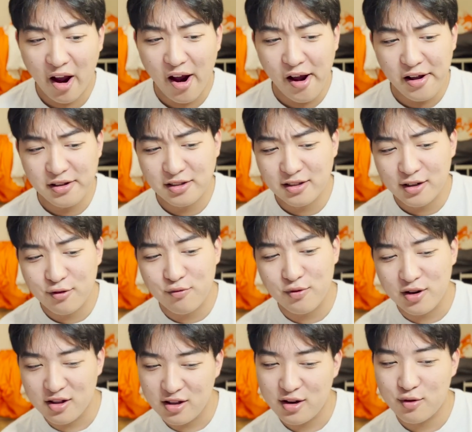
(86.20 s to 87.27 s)
It's like
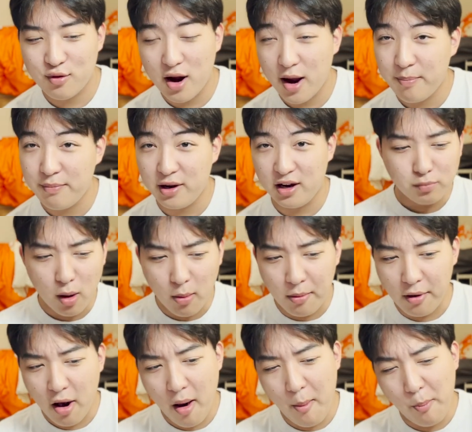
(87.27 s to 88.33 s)
really crappy
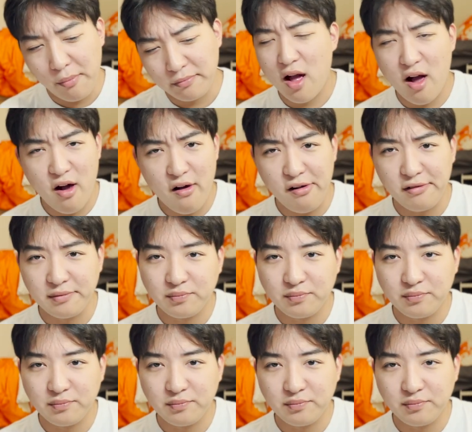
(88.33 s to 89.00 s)
bubblegum. Ow.